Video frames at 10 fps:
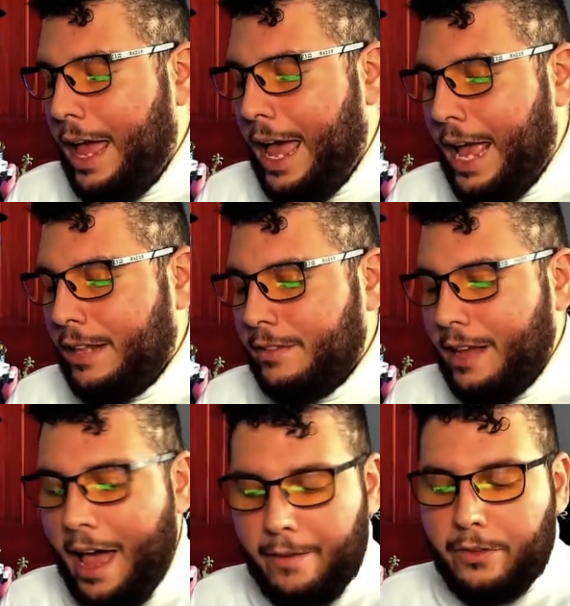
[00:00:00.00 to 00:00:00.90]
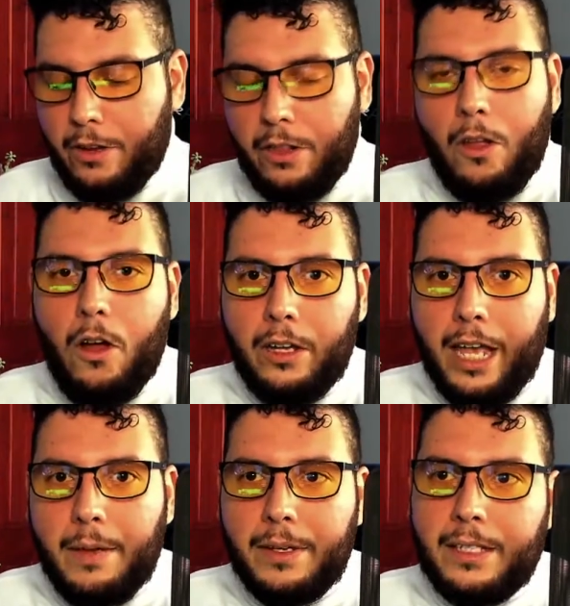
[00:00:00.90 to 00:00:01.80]
And after a long
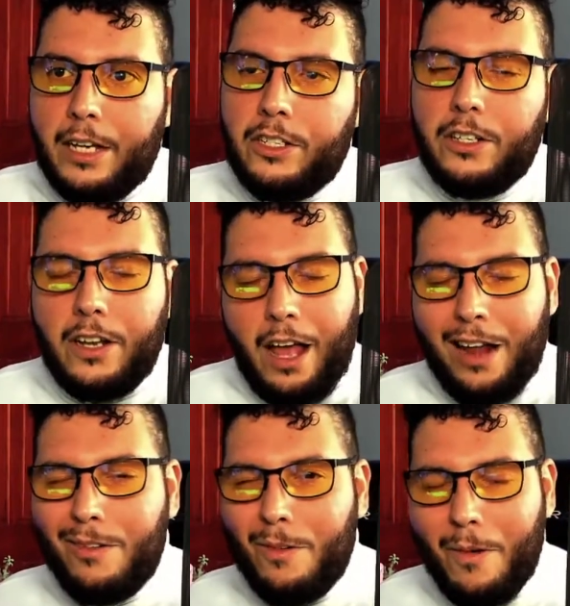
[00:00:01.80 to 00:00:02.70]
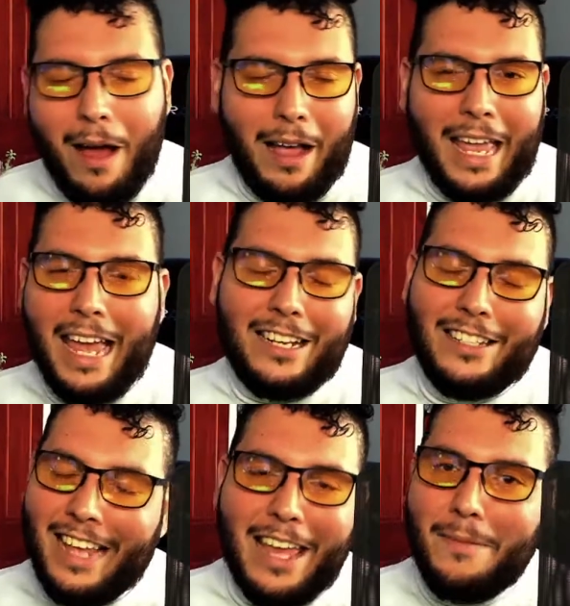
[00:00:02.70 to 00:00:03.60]
gaming session, I can't
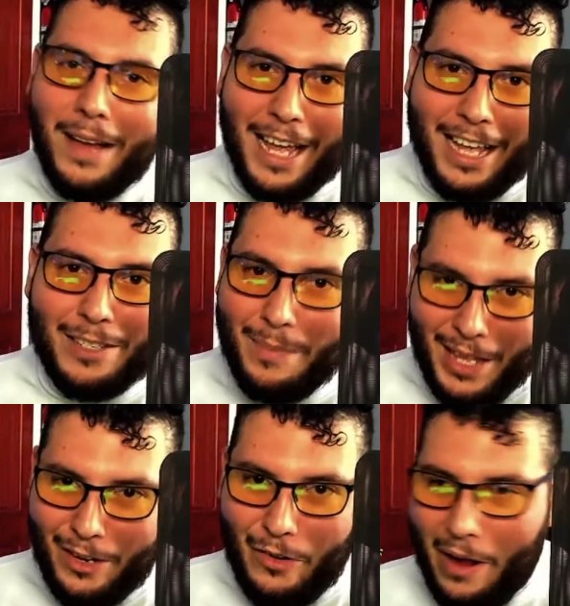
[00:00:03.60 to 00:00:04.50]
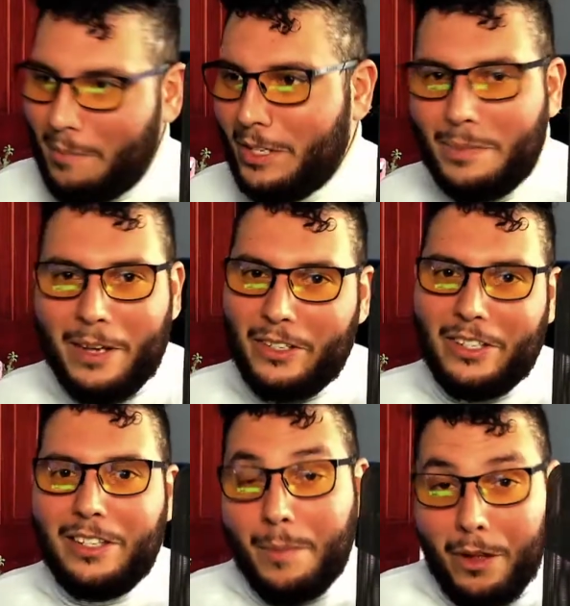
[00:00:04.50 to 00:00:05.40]
take my hands being cramped, especially
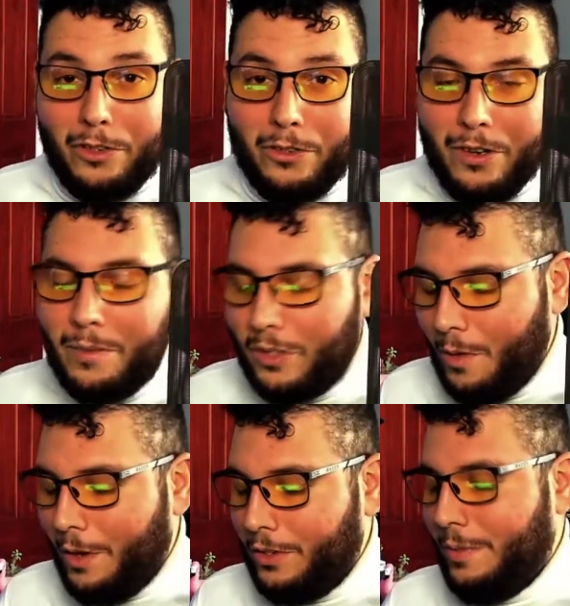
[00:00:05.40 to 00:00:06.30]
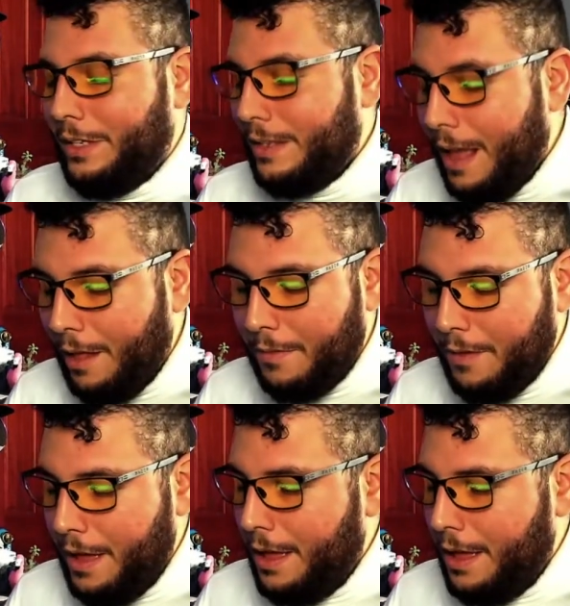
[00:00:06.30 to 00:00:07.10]
since I'm on stream so much of myself.